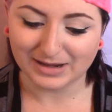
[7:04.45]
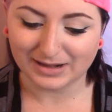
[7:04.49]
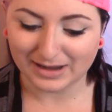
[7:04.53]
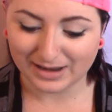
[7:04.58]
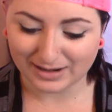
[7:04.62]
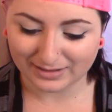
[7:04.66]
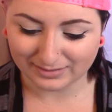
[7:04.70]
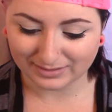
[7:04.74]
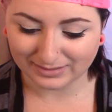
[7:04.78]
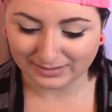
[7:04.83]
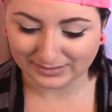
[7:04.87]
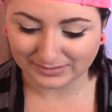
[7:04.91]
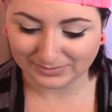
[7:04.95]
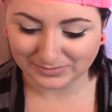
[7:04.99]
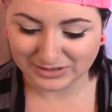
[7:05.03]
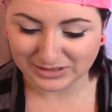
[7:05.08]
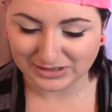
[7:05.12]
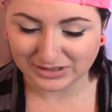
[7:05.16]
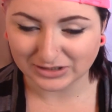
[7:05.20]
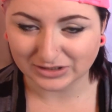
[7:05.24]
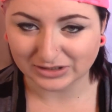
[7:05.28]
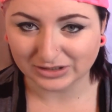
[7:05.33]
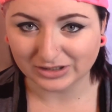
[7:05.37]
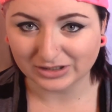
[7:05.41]
out of this
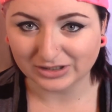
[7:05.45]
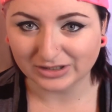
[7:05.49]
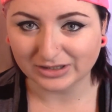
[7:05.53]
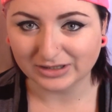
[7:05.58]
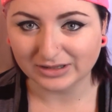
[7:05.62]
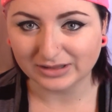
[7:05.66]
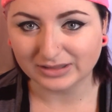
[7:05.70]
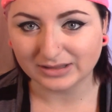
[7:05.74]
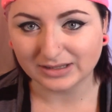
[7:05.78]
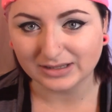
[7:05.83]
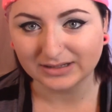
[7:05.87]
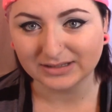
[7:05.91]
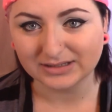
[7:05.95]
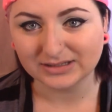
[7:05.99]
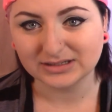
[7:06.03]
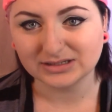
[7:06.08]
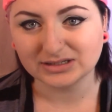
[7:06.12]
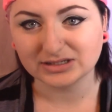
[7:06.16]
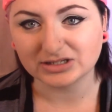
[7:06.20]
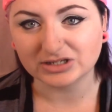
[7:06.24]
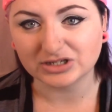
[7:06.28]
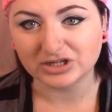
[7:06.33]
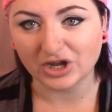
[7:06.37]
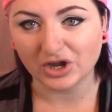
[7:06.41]
material. That's
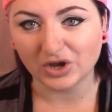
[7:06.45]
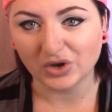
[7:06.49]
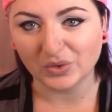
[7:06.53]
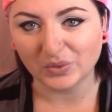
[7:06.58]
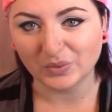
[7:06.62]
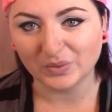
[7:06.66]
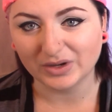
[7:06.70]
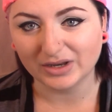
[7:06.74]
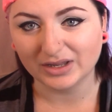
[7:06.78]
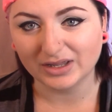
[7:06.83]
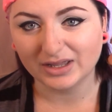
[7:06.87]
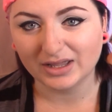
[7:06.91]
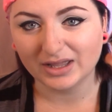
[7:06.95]
stone.